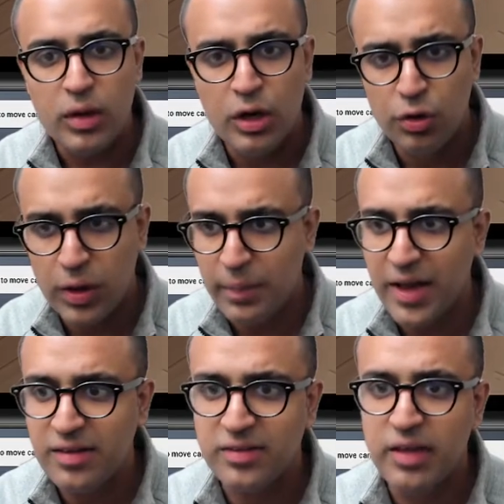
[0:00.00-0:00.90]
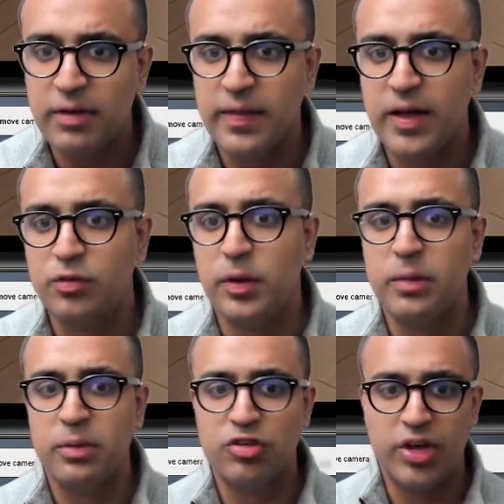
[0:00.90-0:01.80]
Do command save, and that's pretty
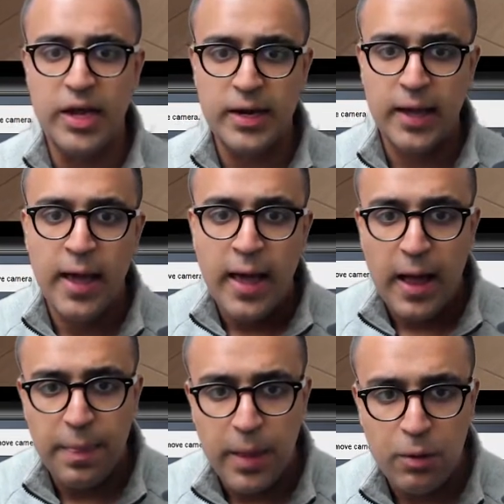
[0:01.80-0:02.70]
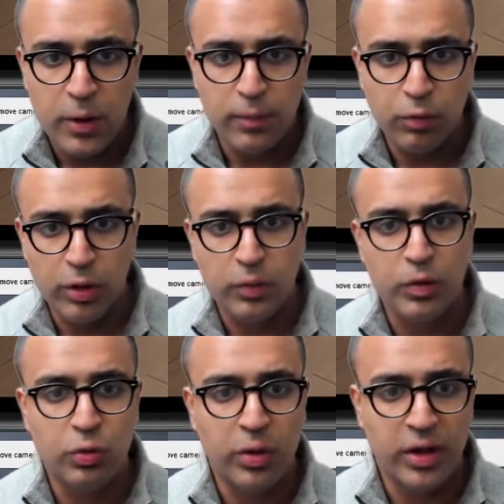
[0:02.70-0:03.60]
much it. And then what I'm going to be
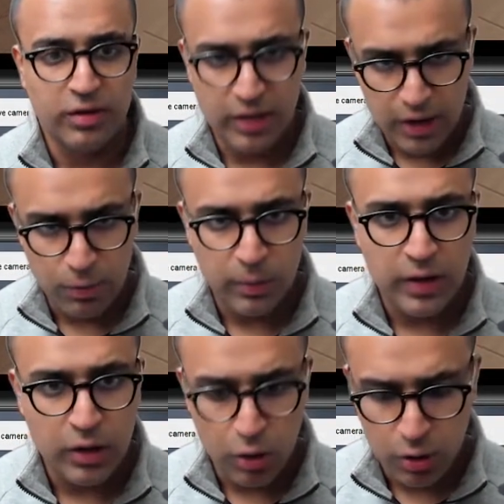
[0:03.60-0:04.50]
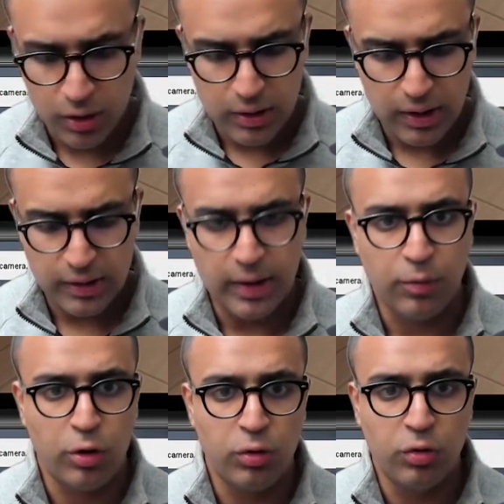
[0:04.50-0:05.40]
doing is that within on detect, I'm
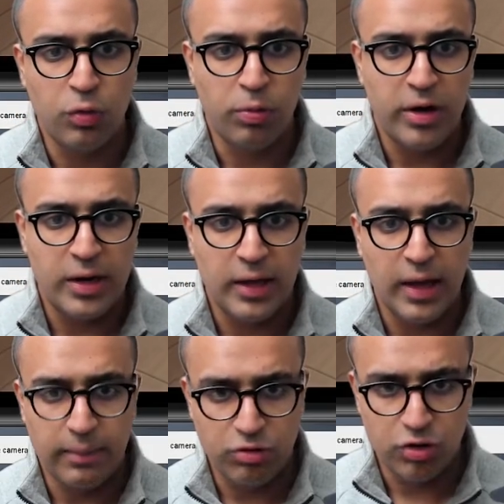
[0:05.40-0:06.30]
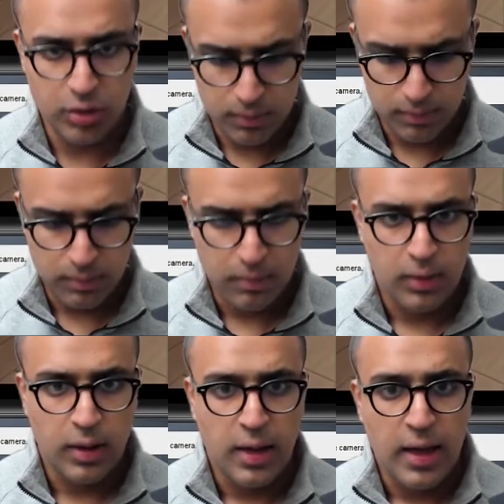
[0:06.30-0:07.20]
going to do print capture,
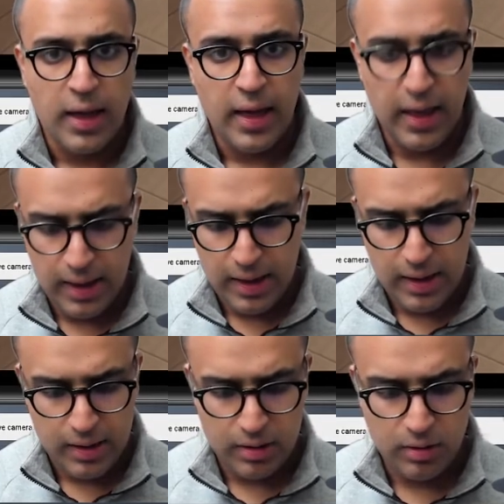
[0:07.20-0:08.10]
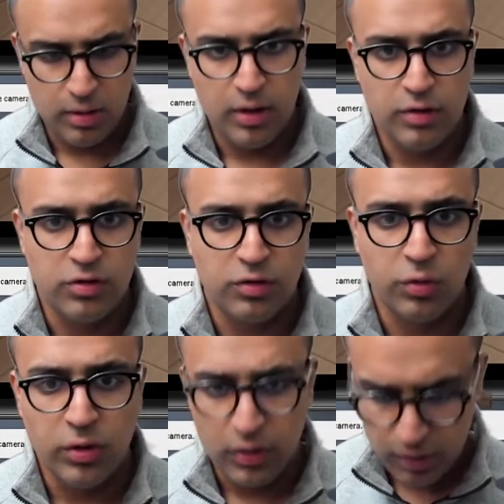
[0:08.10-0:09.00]
and it's just
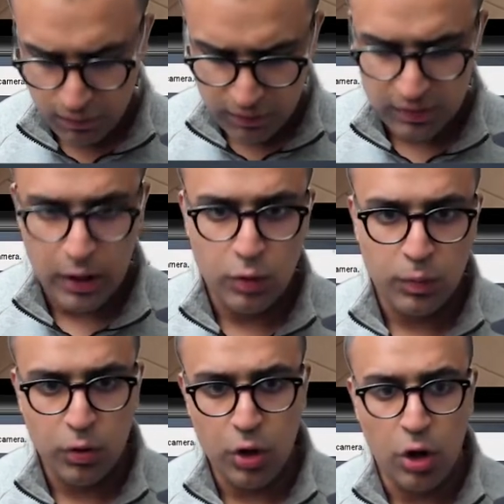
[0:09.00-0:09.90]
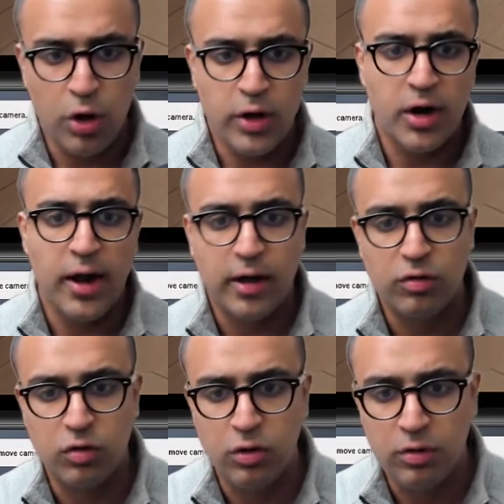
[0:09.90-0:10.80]
going to give us an output on our
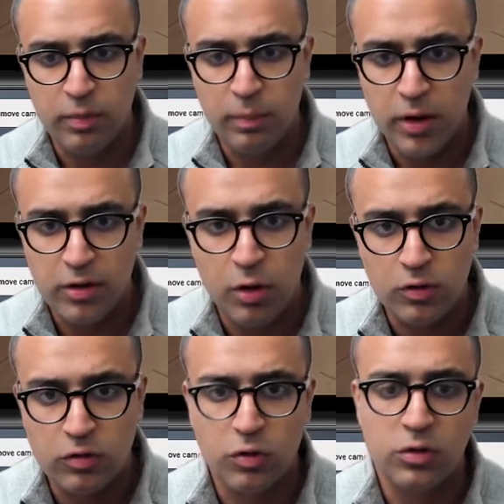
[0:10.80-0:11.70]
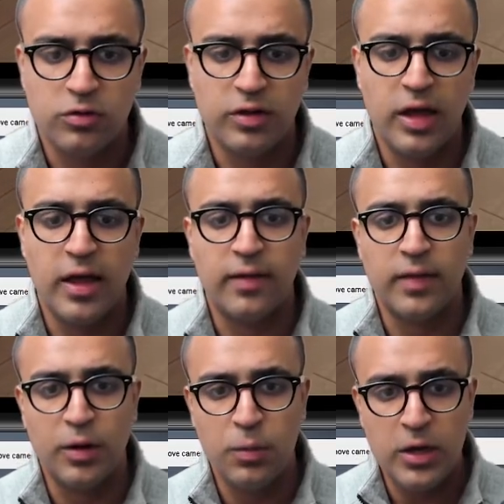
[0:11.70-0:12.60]
actual debug console saying
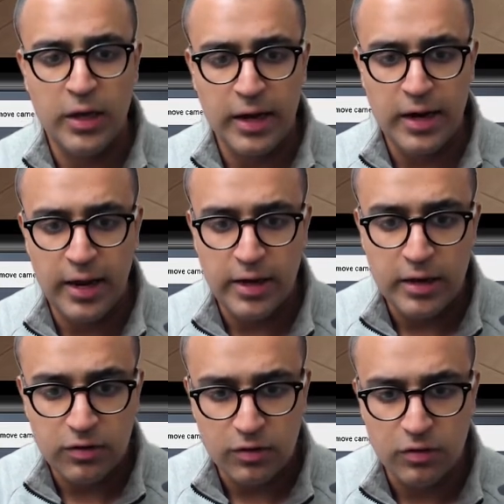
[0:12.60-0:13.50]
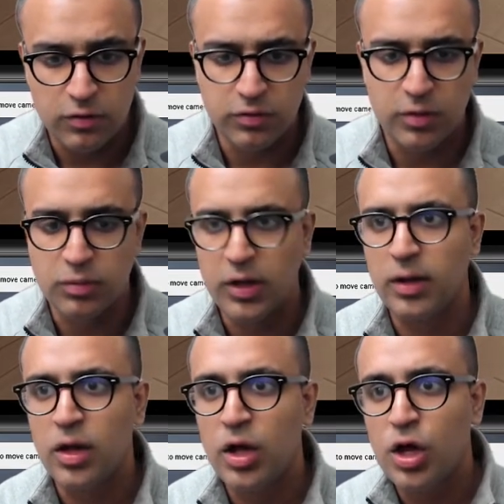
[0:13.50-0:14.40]
that we get an instance of something.
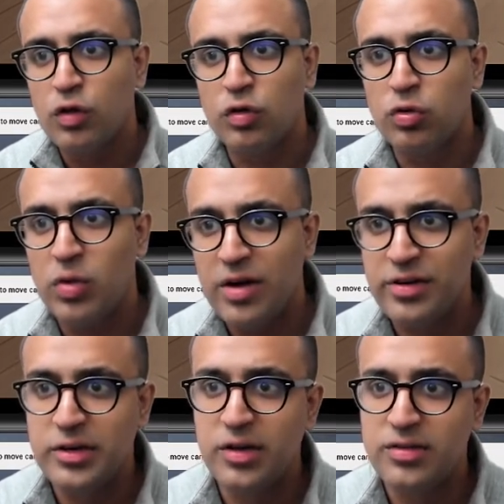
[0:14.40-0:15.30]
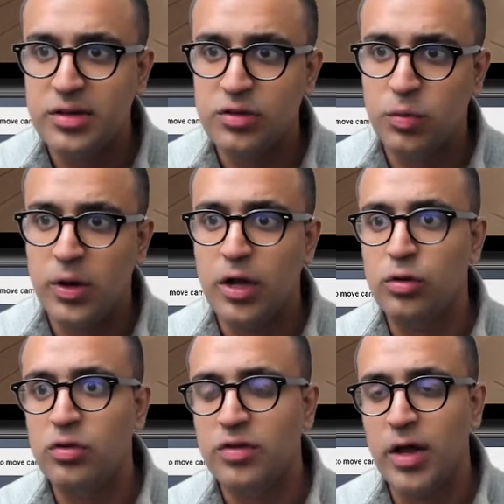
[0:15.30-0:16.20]
So to actually test this, what I'll
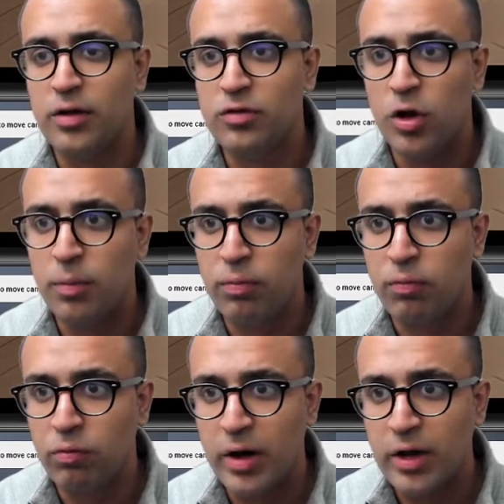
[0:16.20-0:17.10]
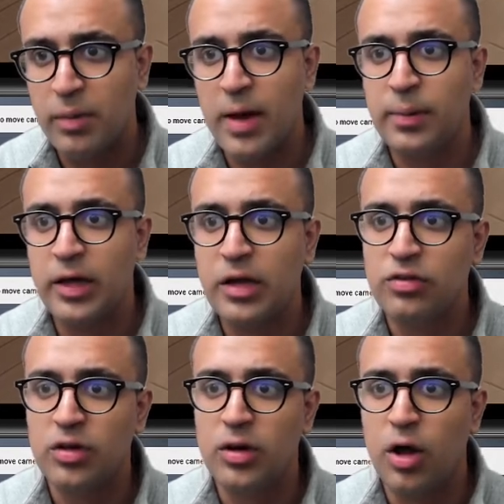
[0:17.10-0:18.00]
do is I'll stop running my
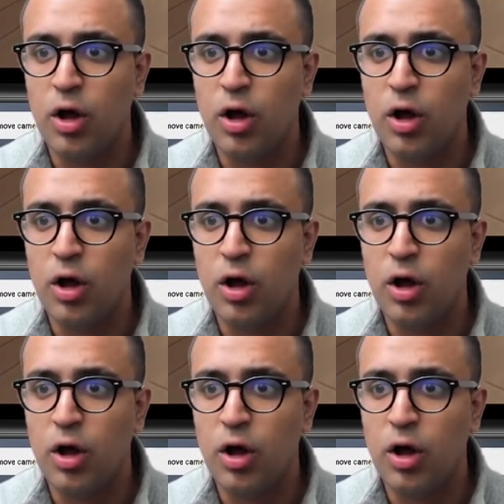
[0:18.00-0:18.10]
application.